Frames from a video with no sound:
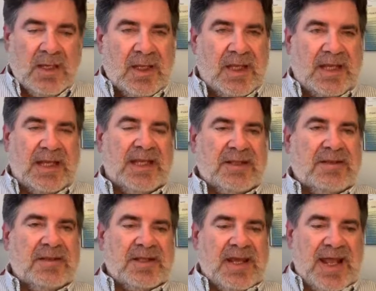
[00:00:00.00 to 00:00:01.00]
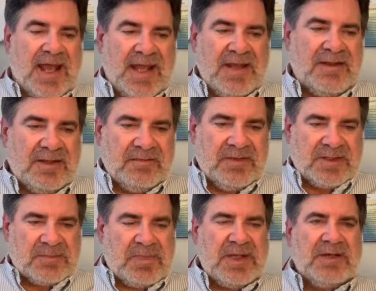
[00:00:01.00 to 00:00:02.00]
And they get to the end of
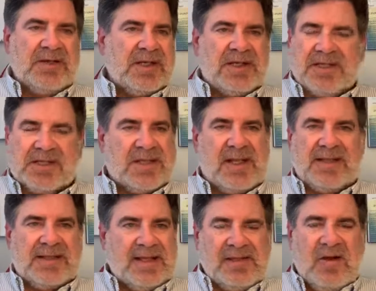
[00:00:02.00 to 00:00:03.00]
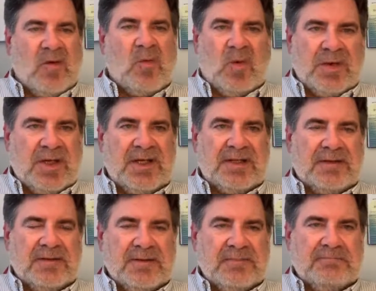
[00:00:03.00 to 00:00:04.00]
this period, and it's like, that dog won't
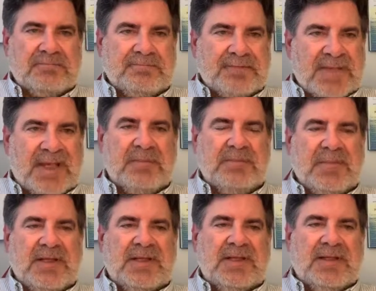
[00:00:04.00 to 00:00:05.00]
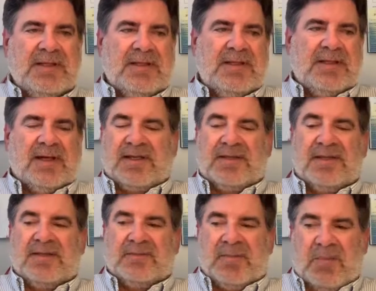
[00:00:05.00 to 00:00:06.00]
hunt, okay? I
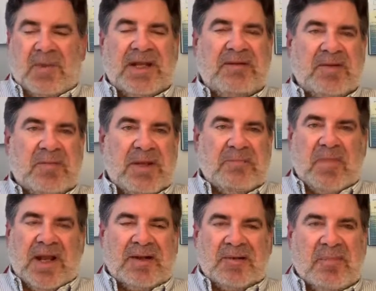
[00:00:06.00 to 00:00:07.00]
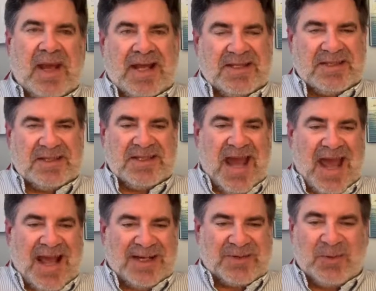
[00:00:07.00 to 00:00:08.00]
think that might even have been Mike or Pat's
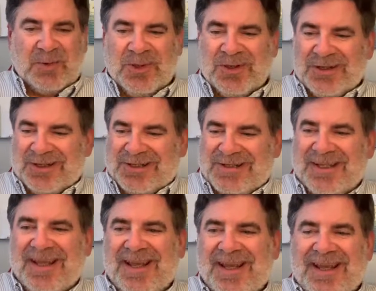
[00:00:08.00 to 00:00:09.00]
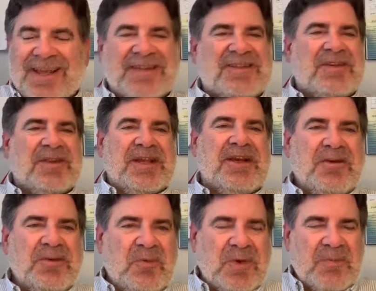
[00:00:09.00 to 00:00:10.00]
exact words. And so they
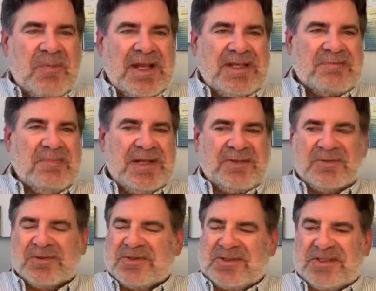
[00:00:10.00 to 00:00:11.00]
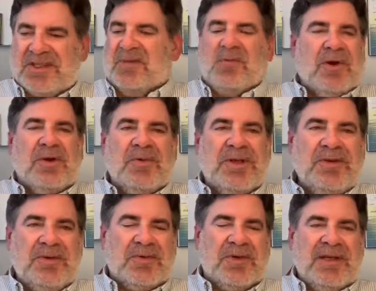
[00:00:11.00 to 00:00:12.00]
go to one of Mike's mentors and say, what do we
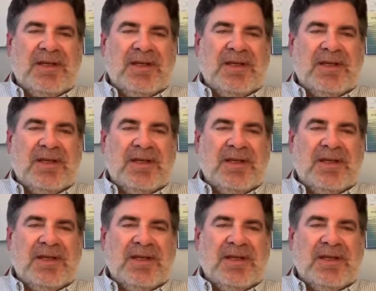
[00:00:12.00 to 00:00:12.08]
do?